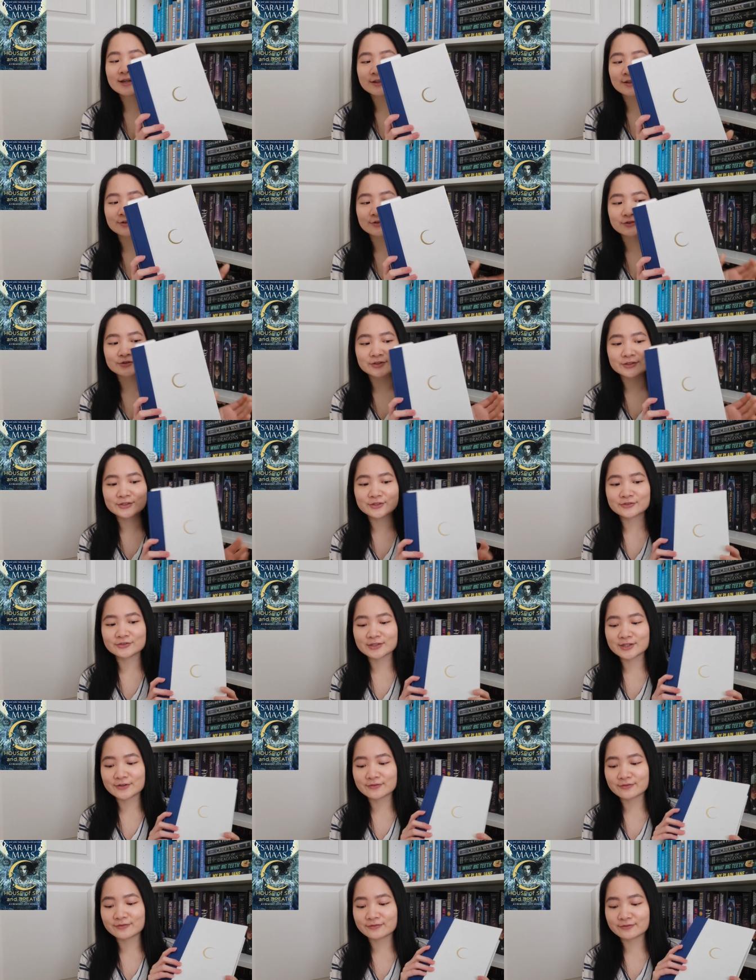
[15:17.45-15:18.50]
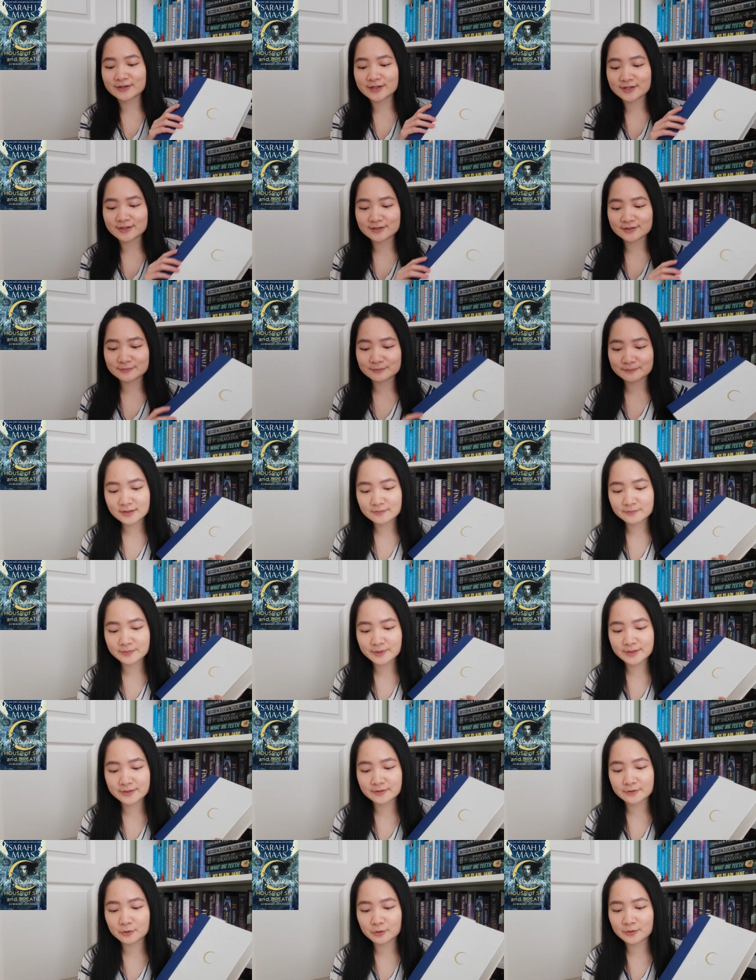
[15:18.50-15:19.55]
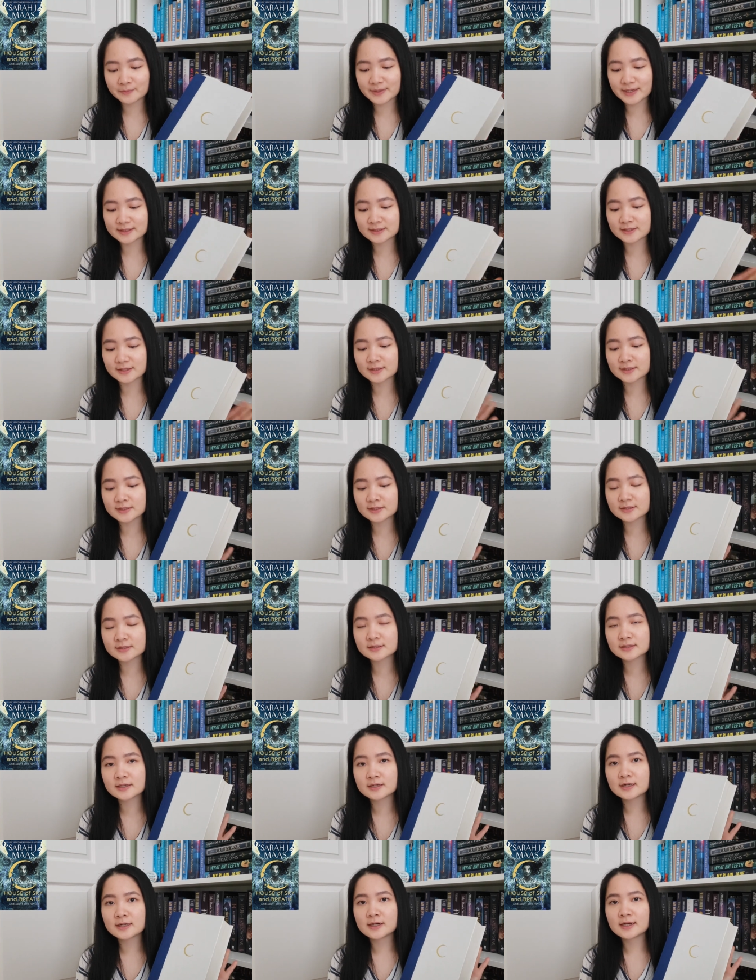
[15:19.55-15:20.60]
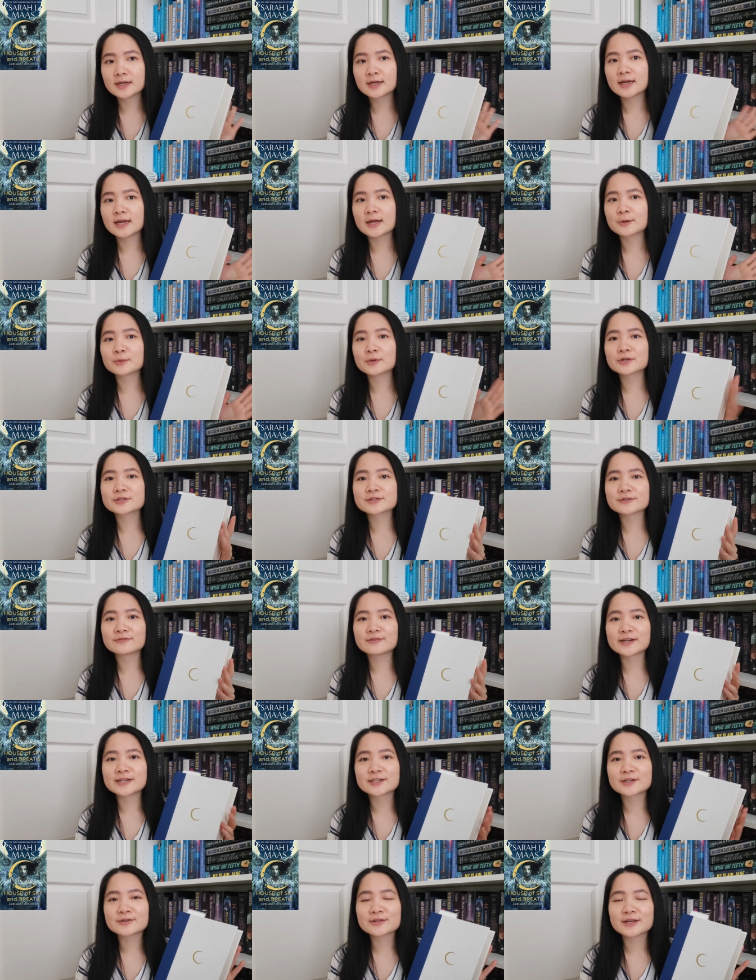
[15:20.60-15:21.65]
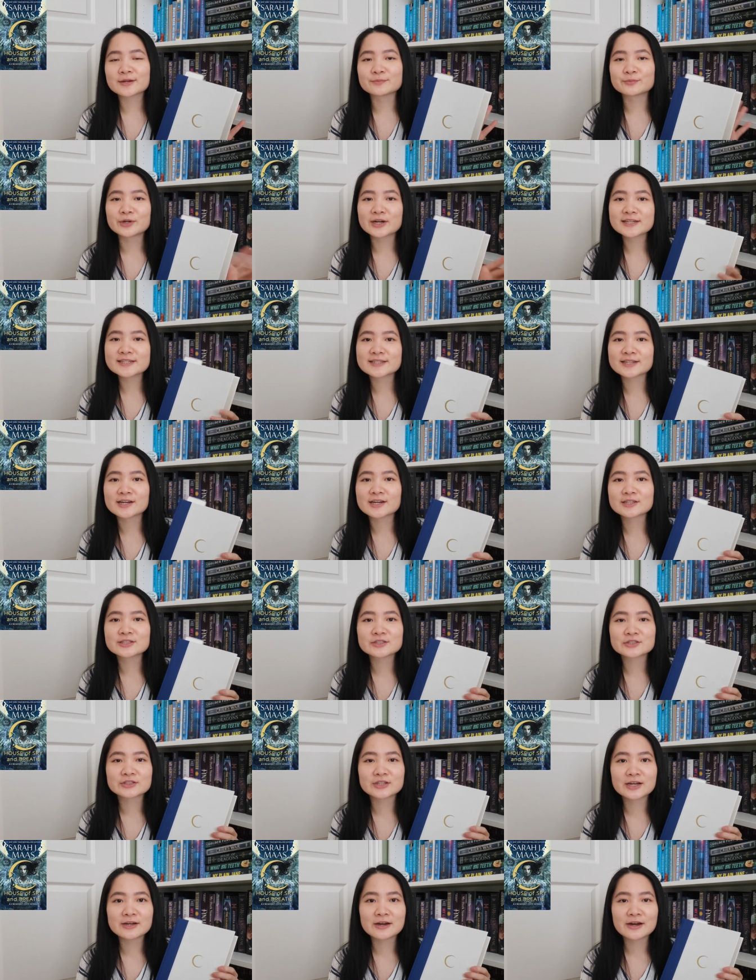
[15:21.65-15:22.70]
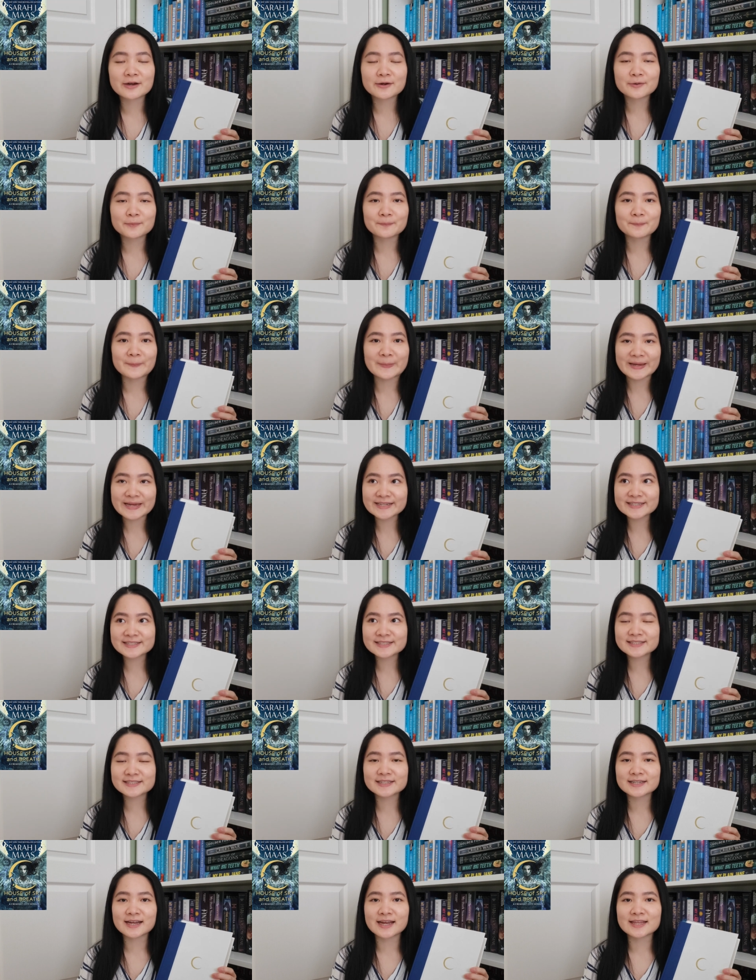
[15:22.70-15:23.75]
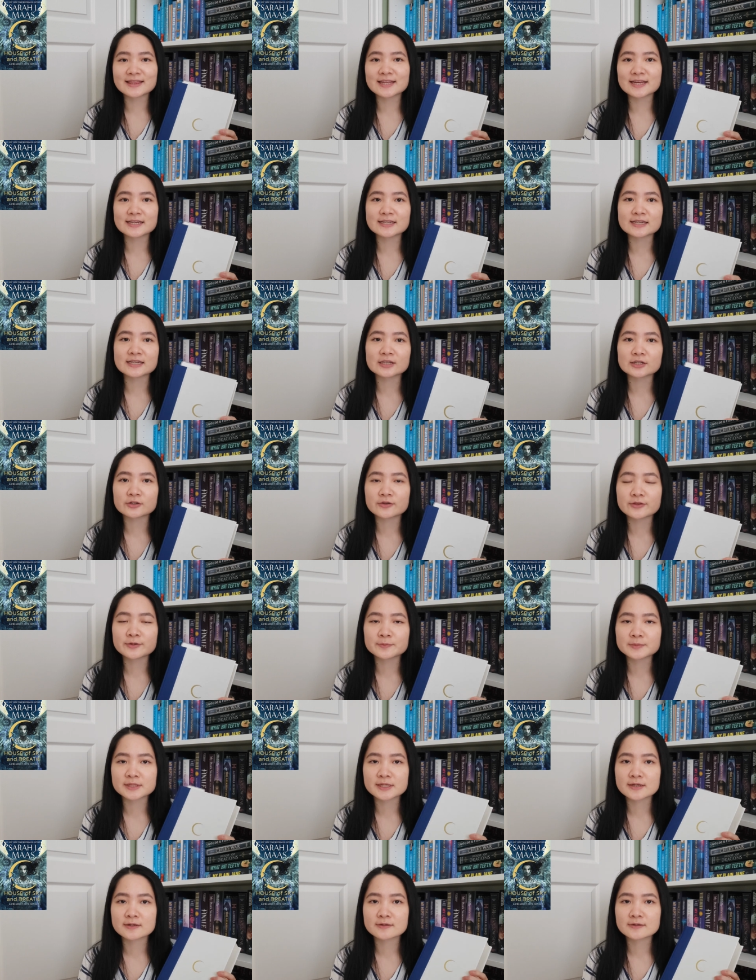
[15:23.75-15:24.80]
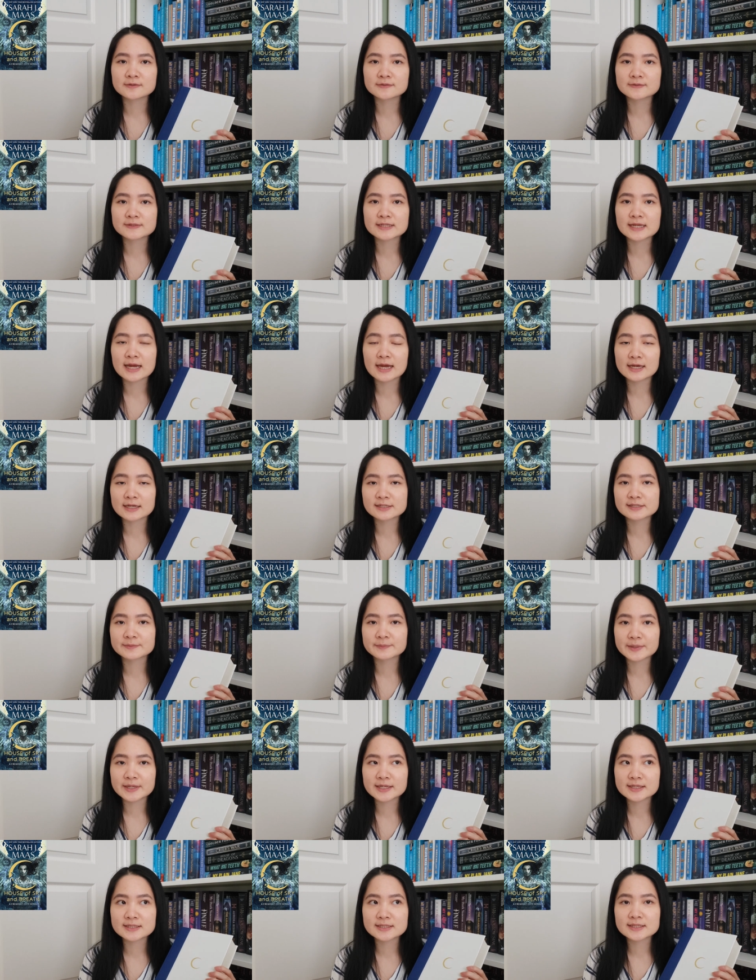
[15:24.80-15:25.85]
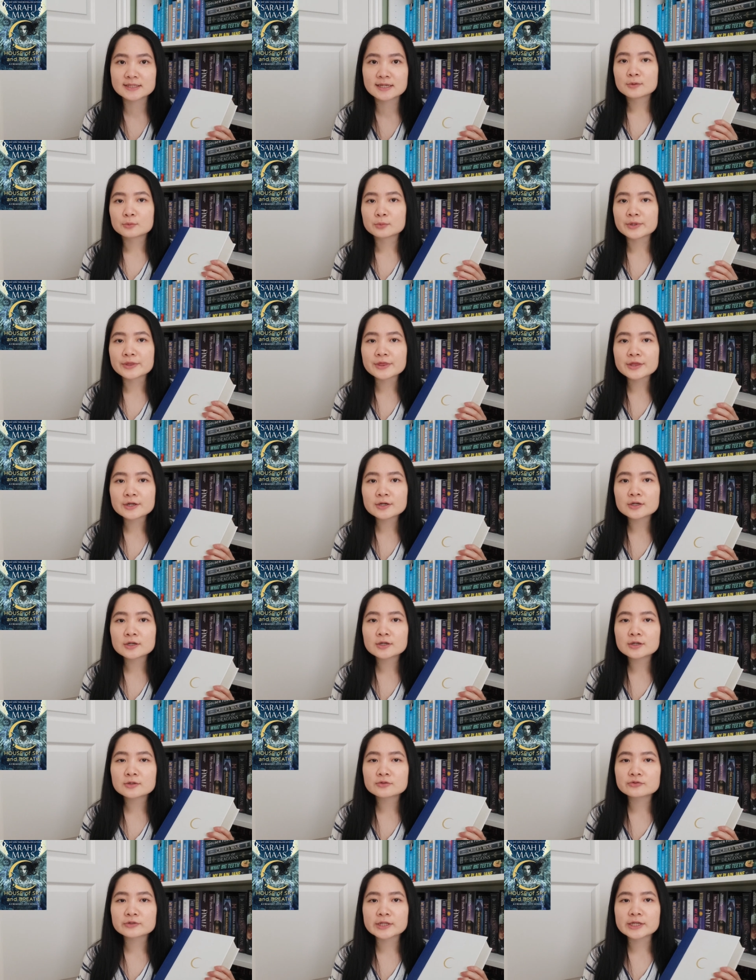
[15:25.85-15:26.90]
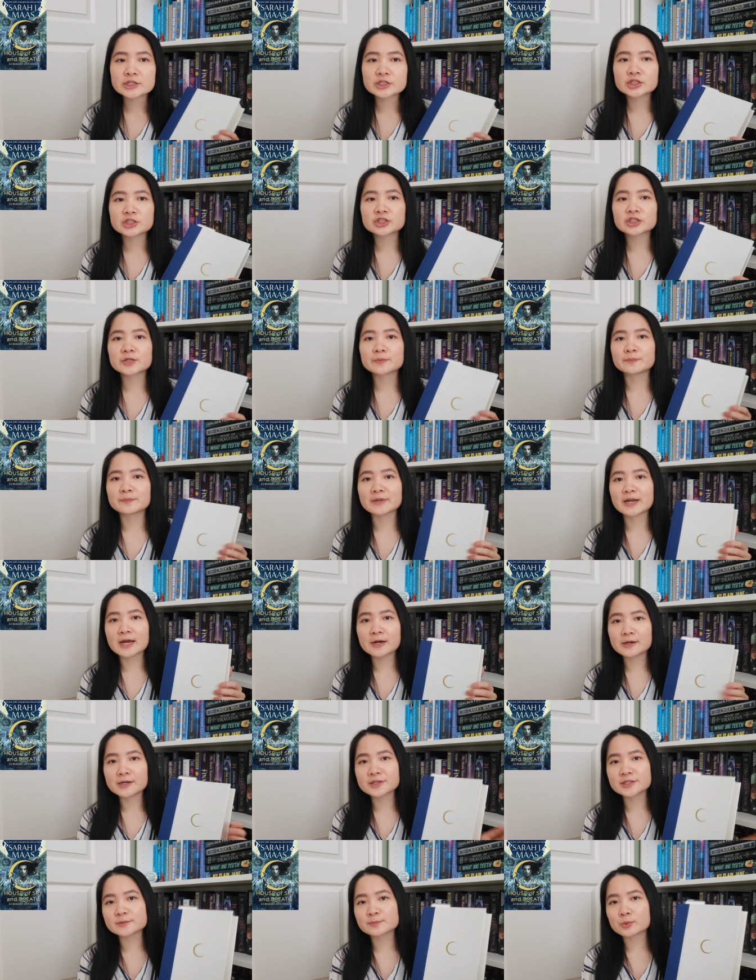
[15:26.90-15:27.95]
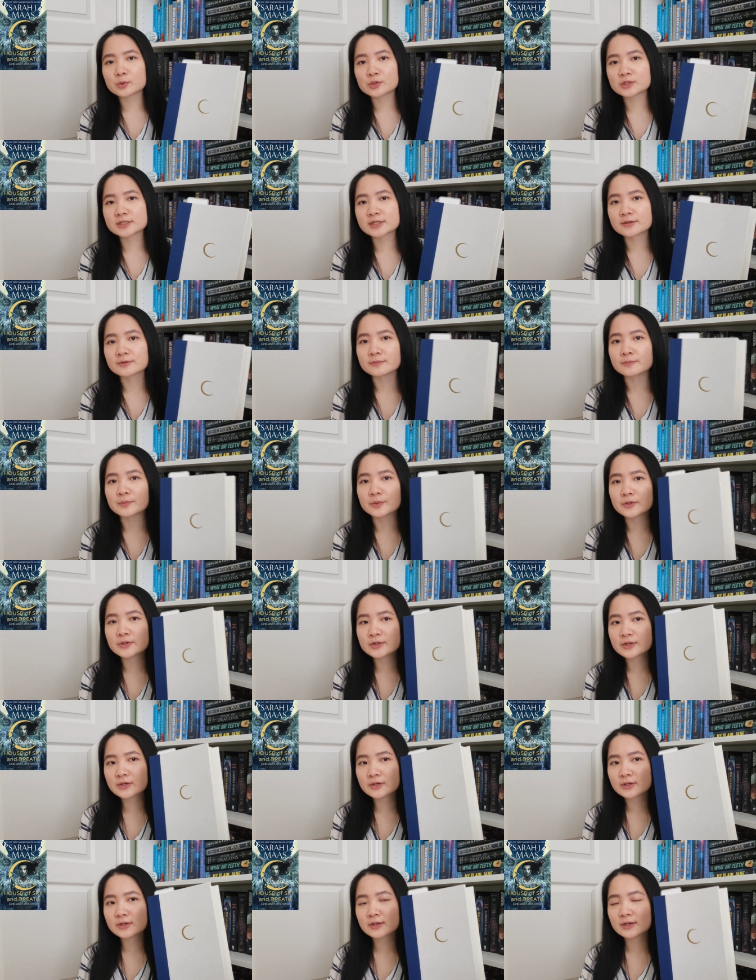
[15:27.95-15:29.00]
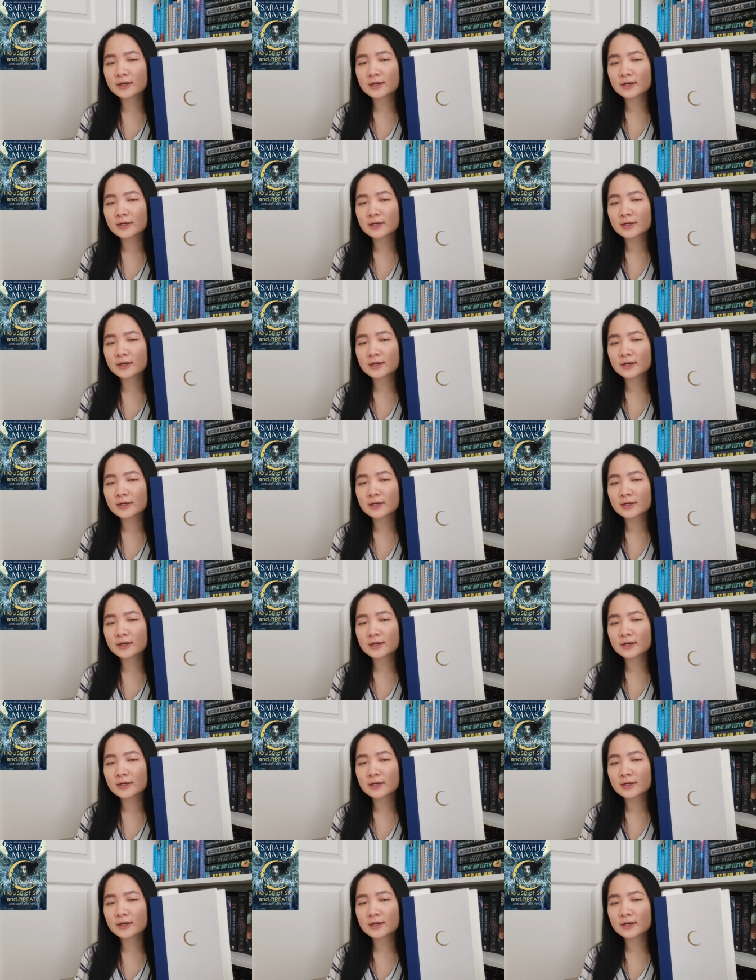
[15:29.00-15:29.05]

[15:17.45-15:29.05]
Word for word: They're really, really fun. But going back to this, and we also find out that Bryce and Hunt are now mates and they declare themselves as mates. With their relationship now at this point in the book,